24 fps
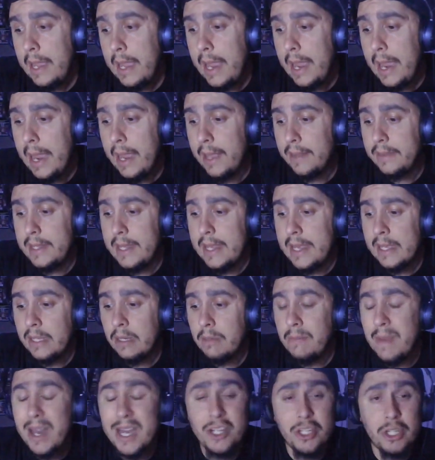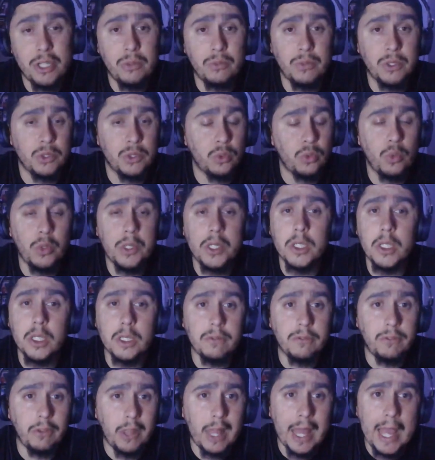and the animation was really
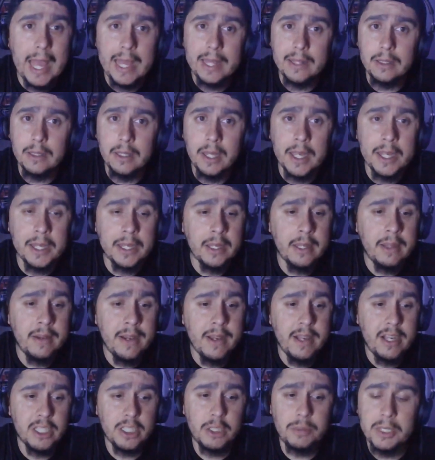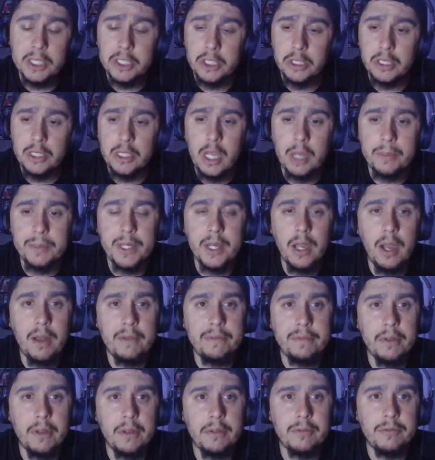flat. Like, especially coming
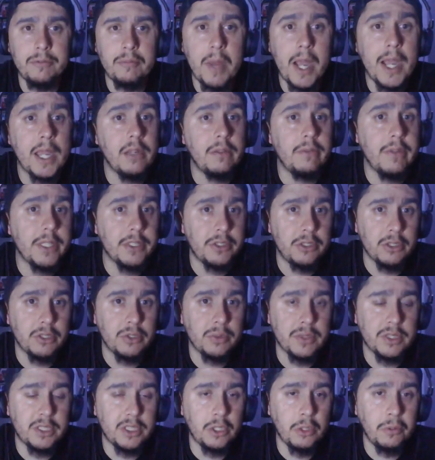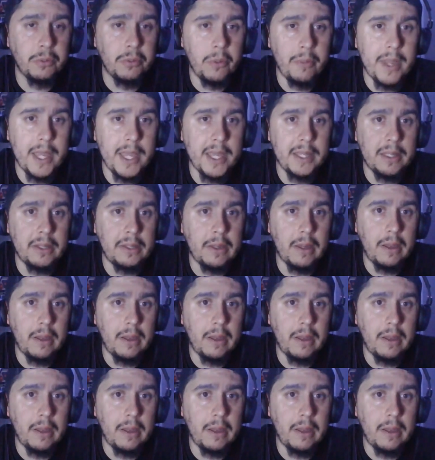off of My Adventures with Superman